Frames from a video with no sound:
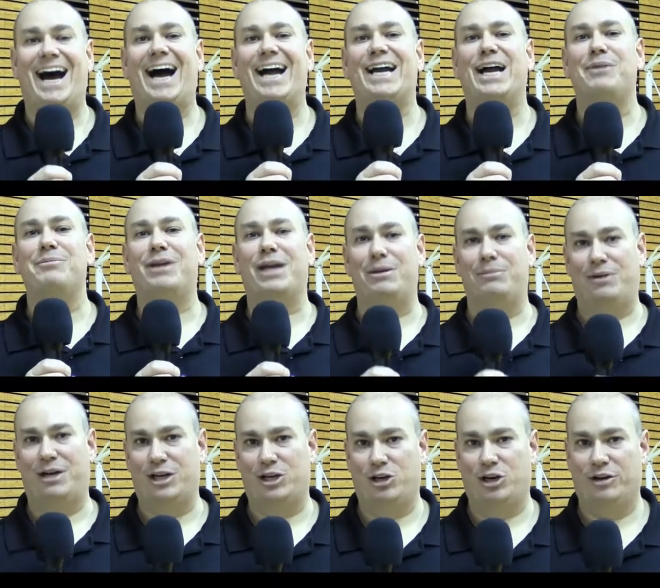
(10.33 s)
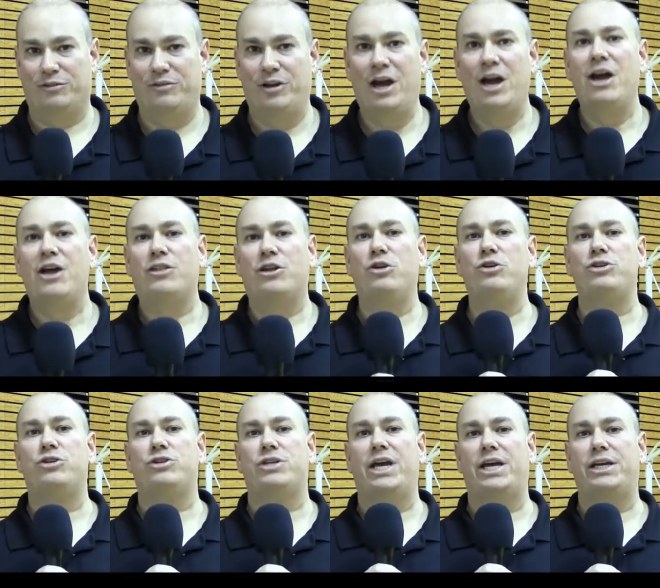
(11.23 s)
Hi, I'm Ken Bykoff. The
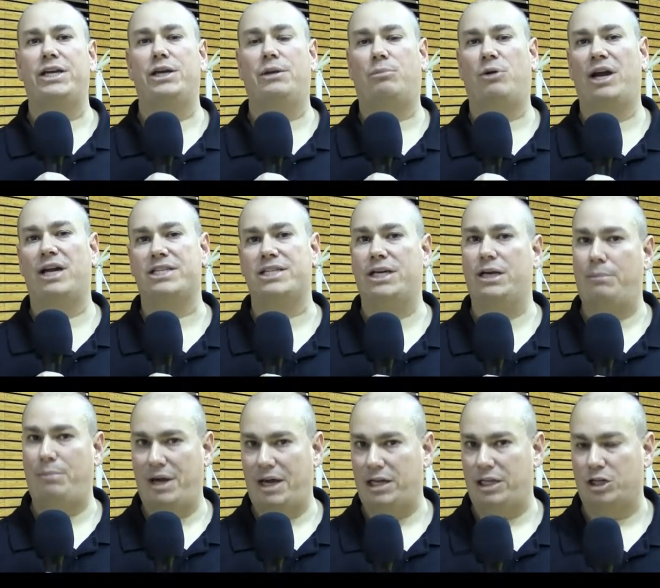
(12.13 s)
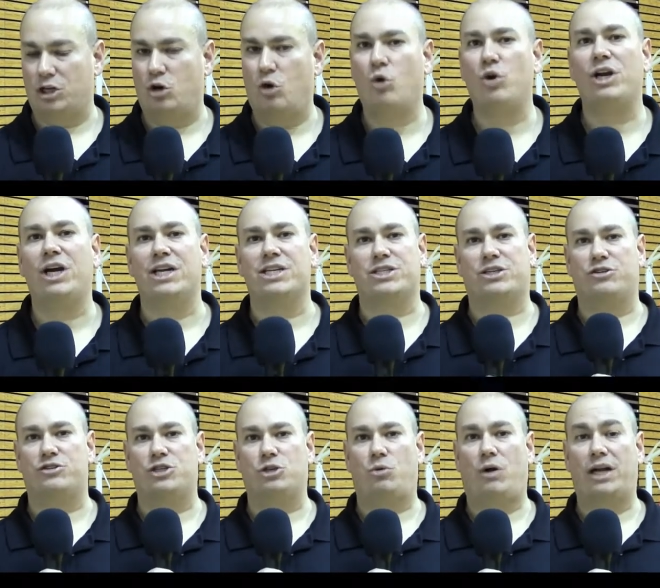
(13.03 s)
Hoosiers head to Nebraska to battle a
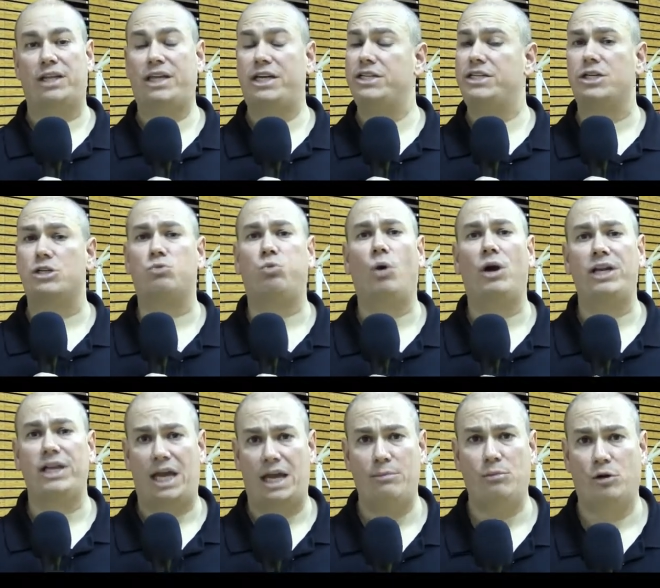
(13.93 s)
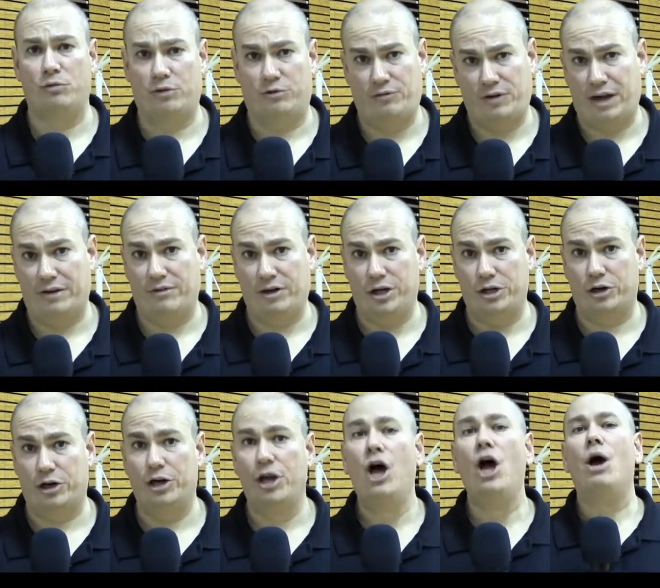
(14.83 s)
Cornhusker squad that is just one game over
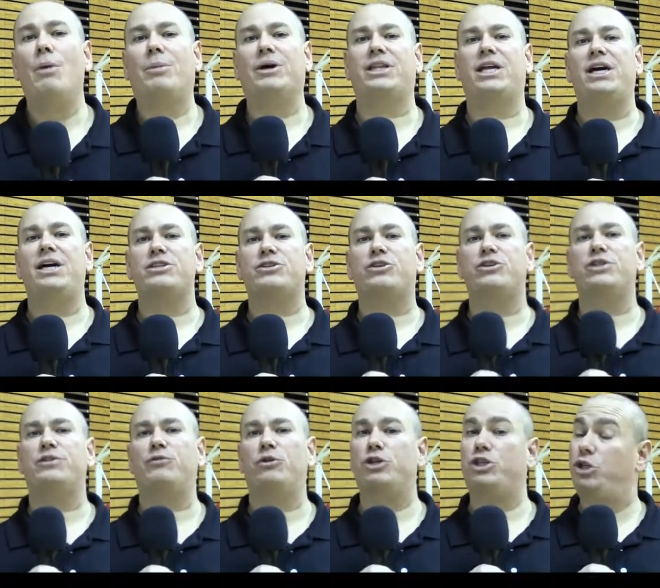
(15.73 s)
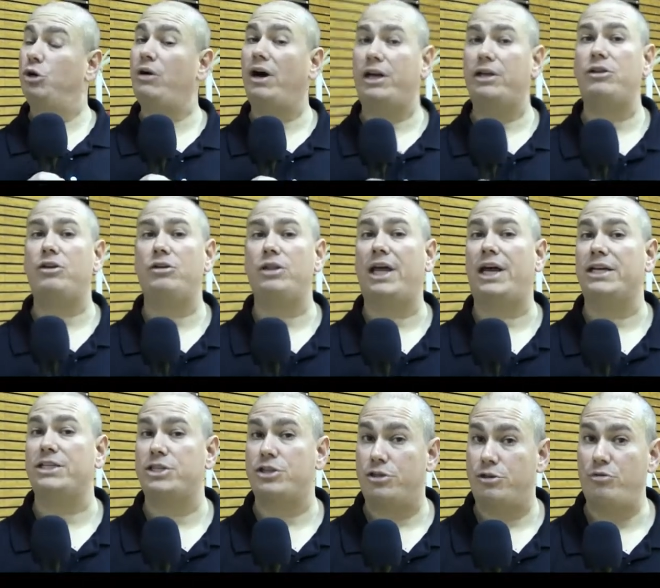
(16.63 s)
500, but the Huskers have won two out of their
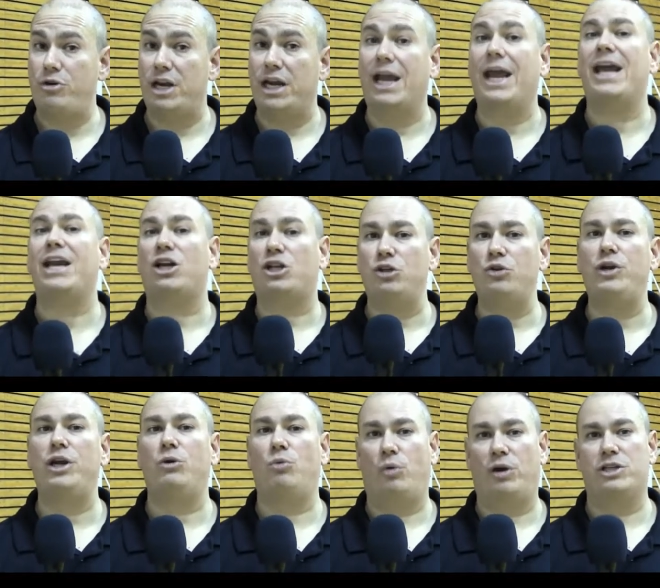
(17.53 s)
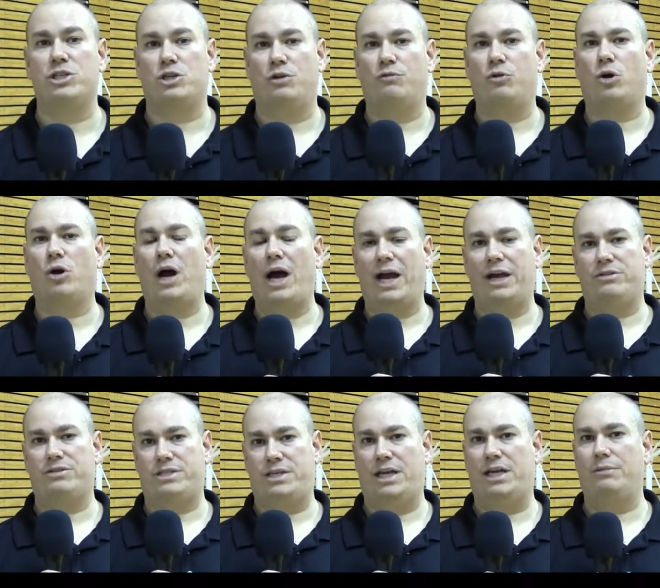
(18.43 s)
last three, including wins over
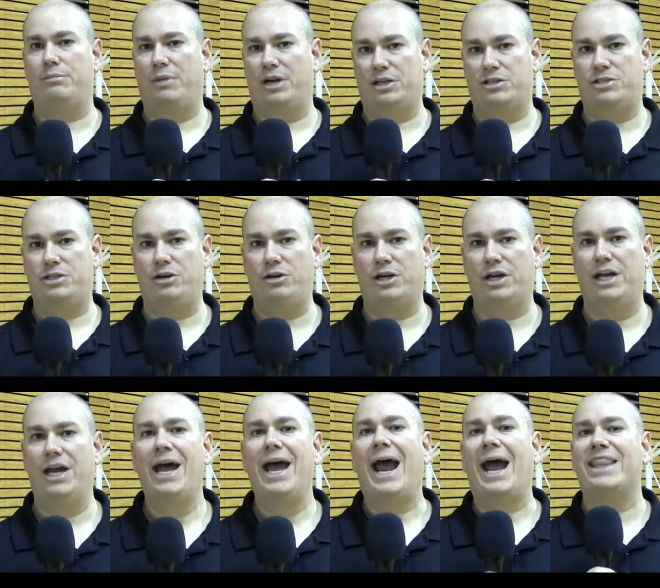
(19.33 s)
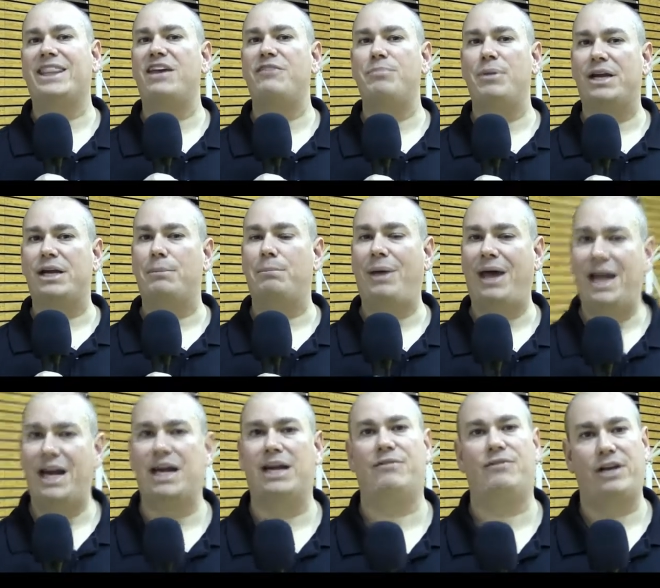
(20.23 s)
Ohio State and Minnesota, and they've been
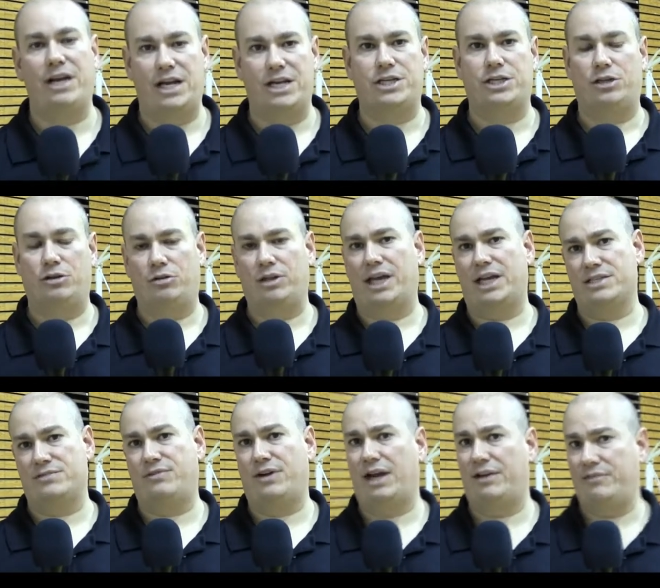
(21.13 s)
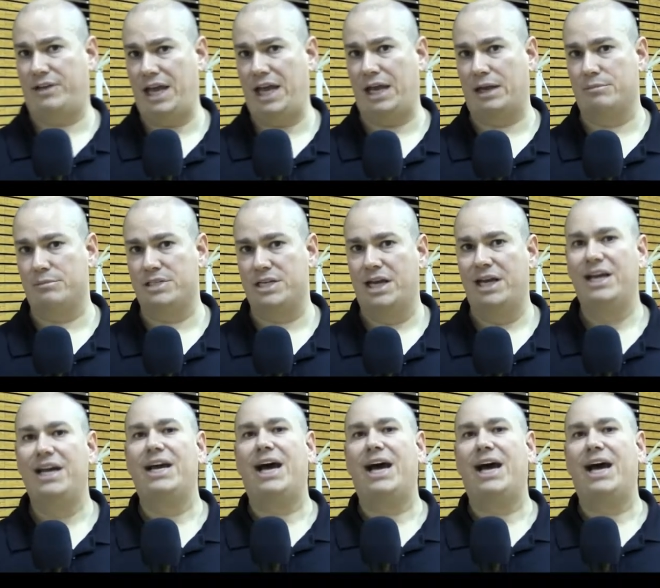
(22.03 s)
competitive in each of their last five games.